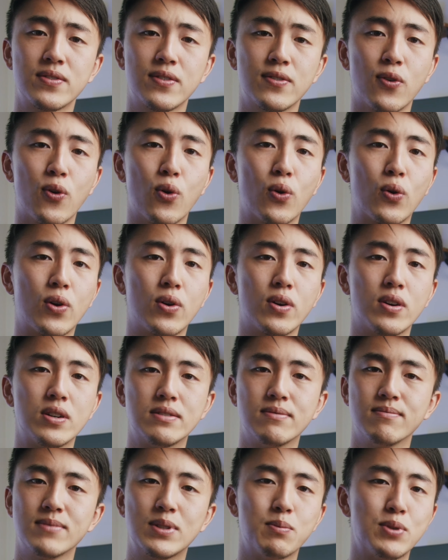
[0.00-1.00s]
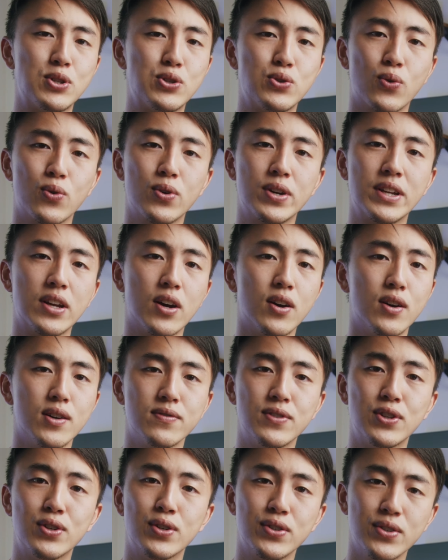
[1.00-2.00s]
for the majority
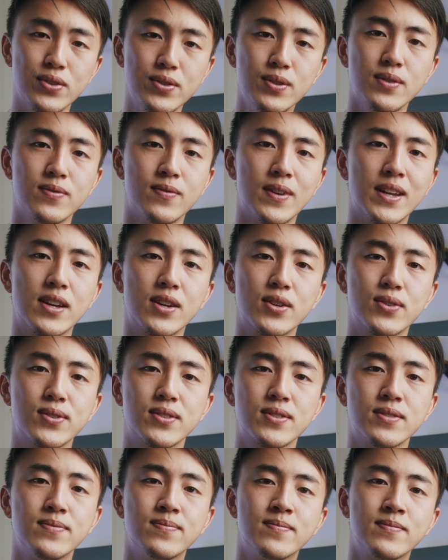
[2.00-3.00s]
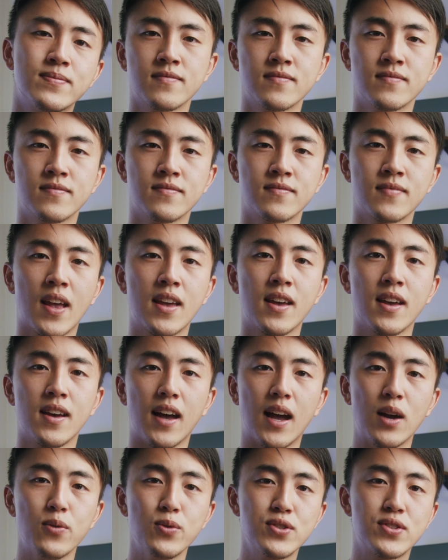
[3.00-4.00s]
of your YouTube videos.
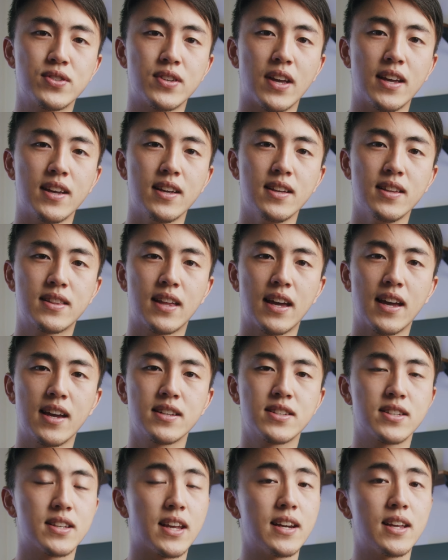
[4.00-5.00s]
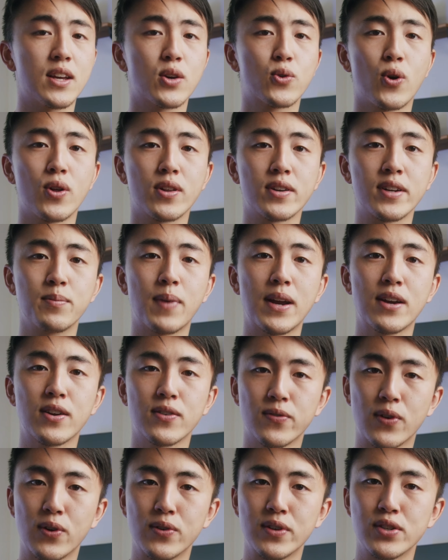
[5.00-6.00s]
I would say that getting a quality
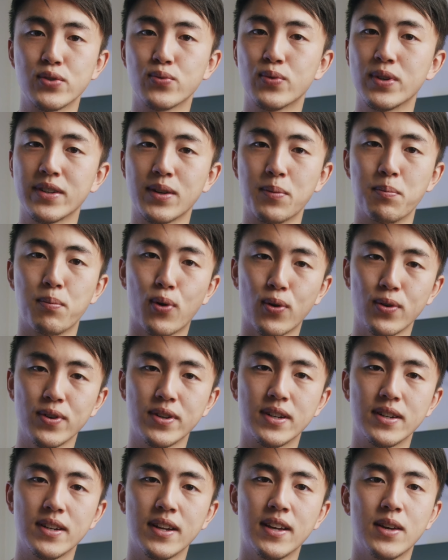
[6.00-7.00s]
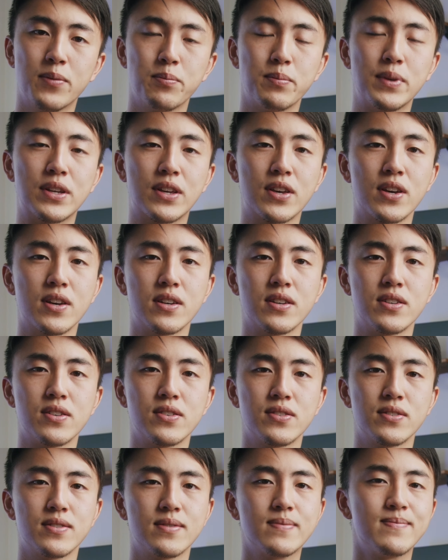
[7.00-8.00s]
microphone is really important
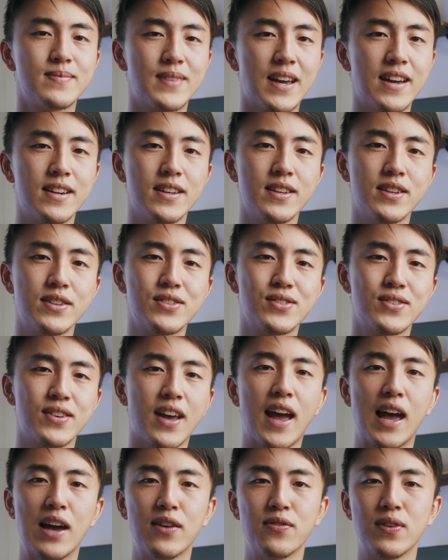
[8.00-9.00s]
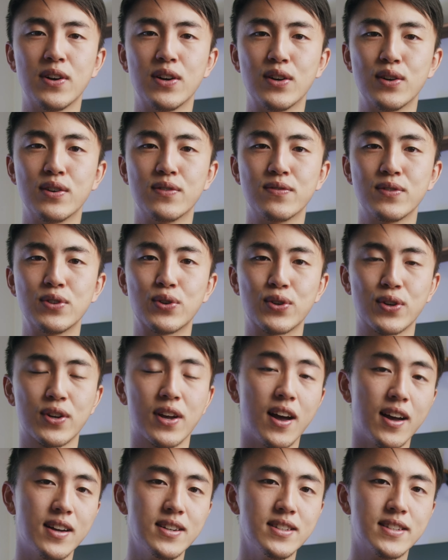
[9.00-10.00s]
because that is half of your
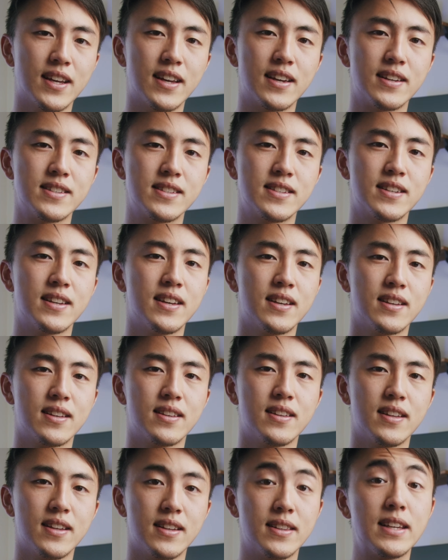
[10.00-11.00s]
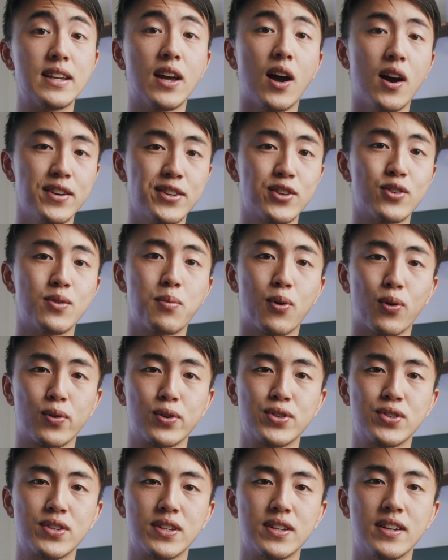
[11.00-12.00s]
content and the audio
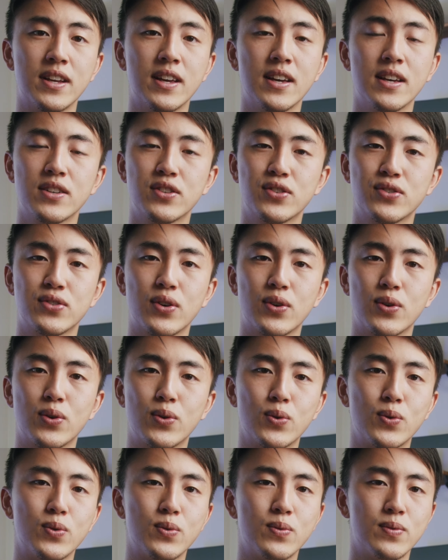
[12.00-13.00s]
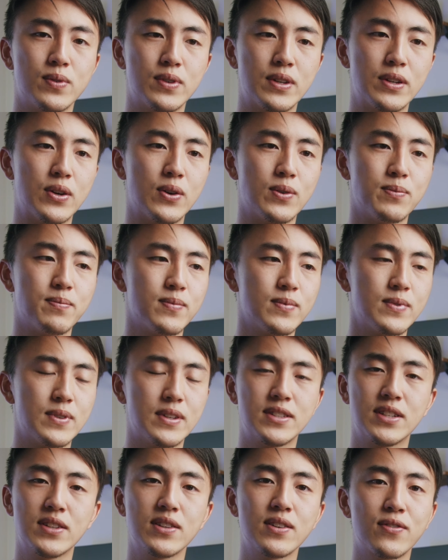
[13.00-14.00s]
portion. So, you know,
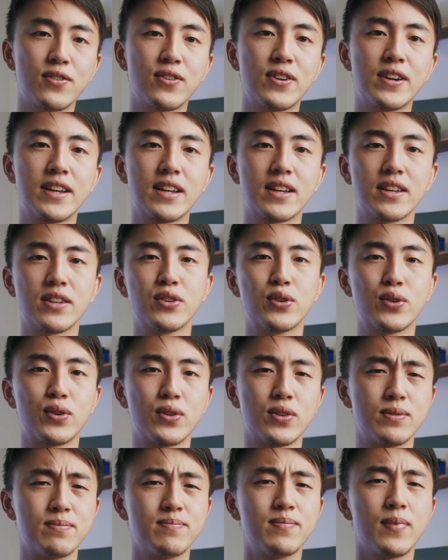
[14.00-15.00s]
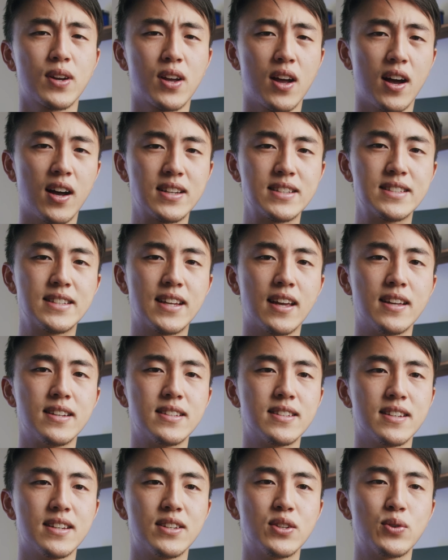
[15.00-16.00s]
delivering your
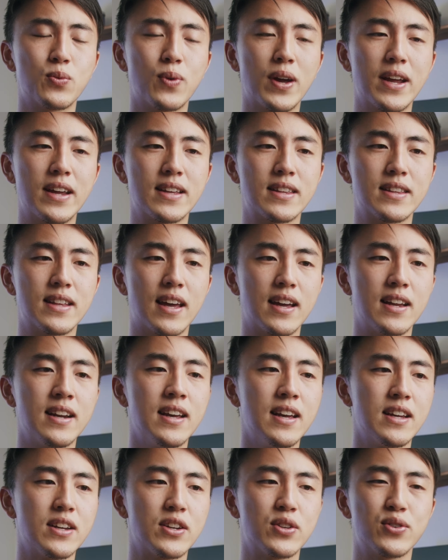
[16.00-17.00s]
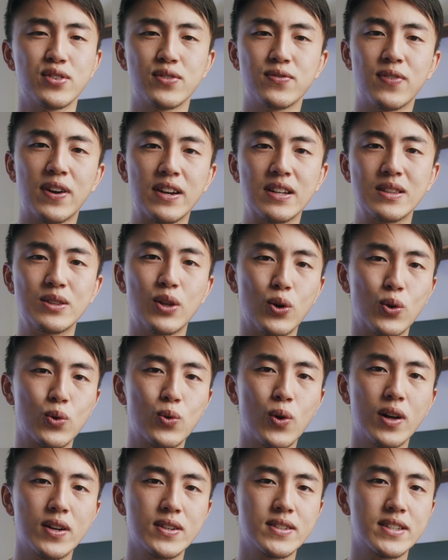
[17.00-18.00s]
content in a way that, you know, is very low
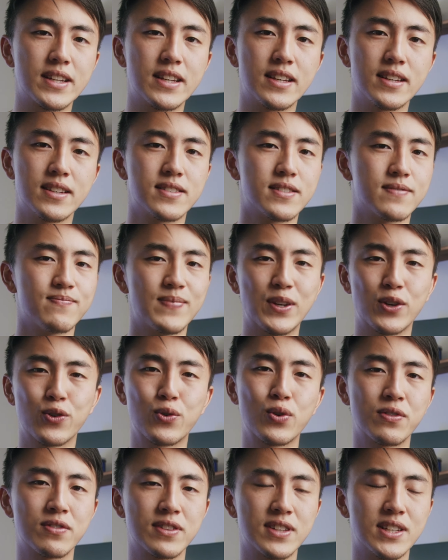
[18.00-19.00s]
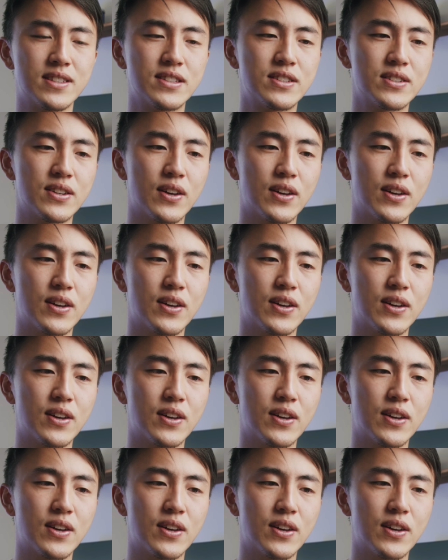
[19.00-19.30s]
quality is the equivalent